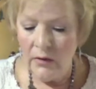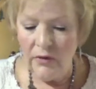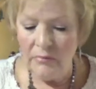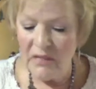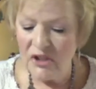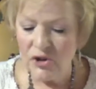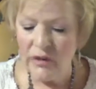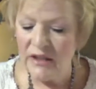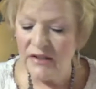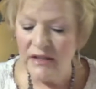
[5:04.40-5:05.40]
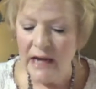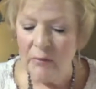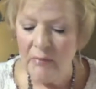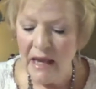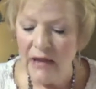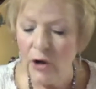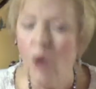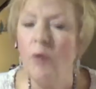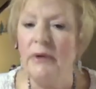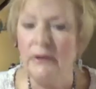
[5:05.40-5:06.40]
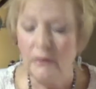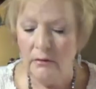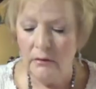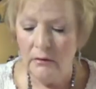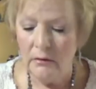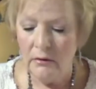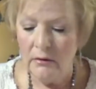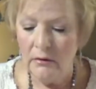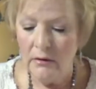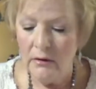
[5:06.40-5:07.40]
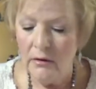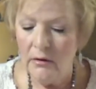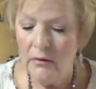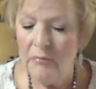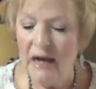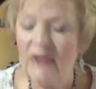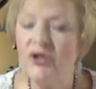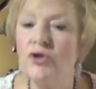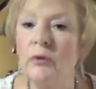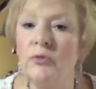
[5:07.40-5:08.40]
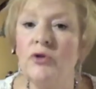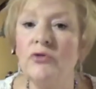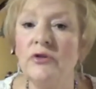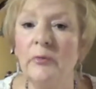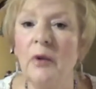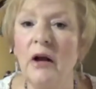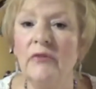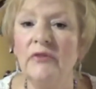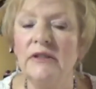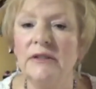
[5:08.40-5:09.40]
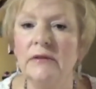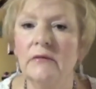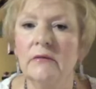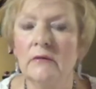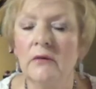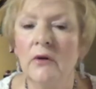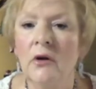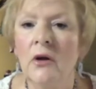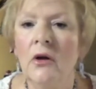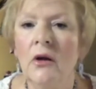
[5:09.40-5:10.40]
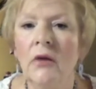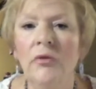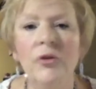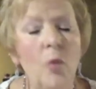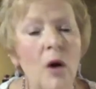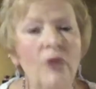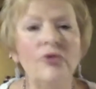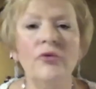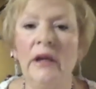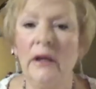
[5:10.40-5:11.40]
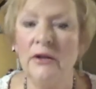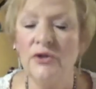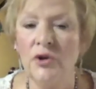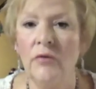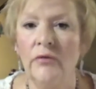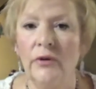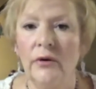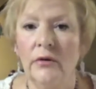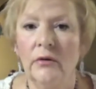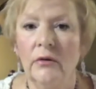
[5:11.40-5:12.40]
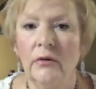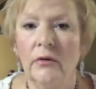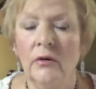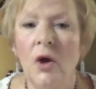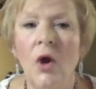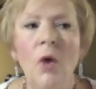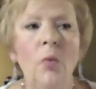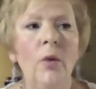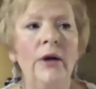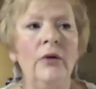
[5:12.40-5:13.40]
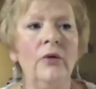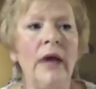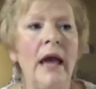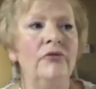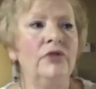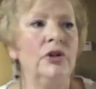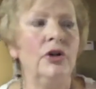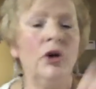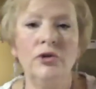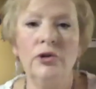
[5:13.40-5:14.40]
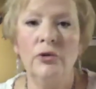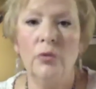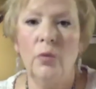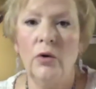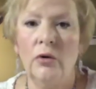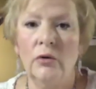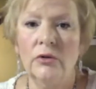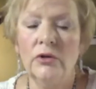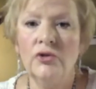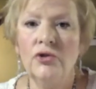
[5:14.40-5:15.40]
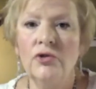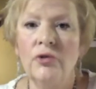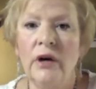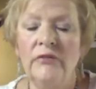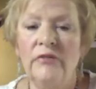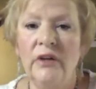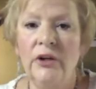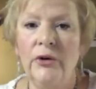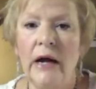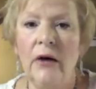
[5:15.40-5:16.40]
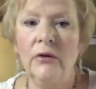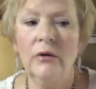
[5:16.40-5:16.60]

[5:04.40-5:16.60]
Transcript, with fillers: mystery is now made open by scriptures of prophets. The wondering is over. We don't have to go to the world to try to figure out